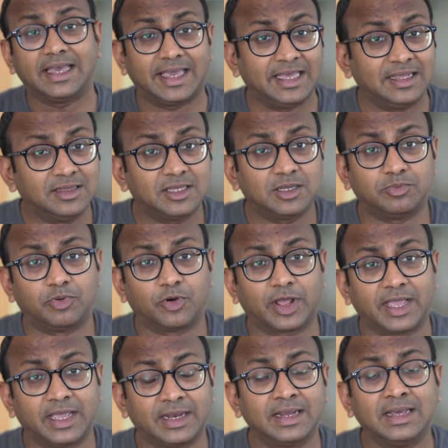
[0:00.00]
in the
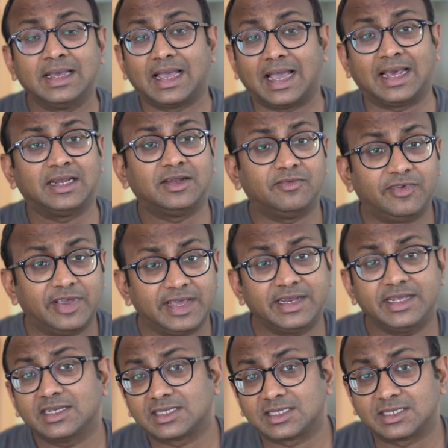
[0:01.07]
brain and in
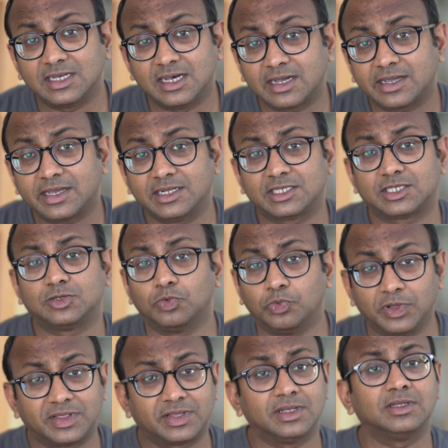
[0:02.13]
various circuits
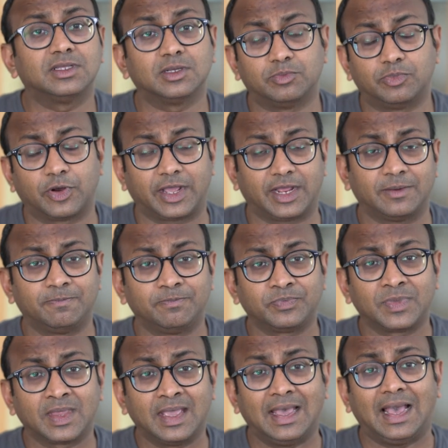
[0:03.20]
within the brain.
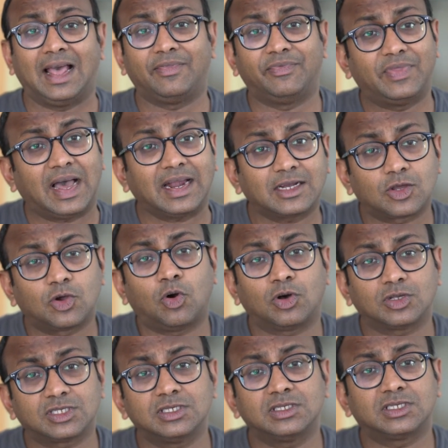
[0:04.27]
And that
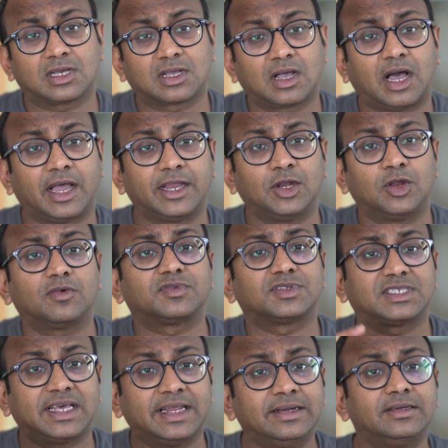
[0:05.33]
causes a kind of
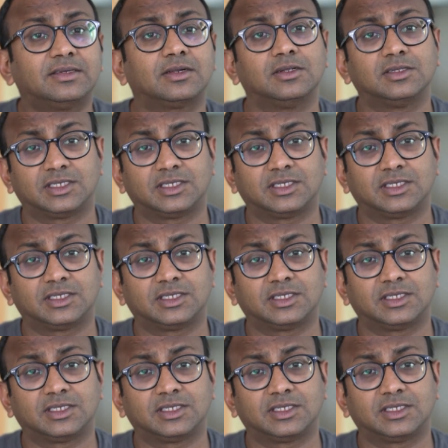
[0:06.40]
central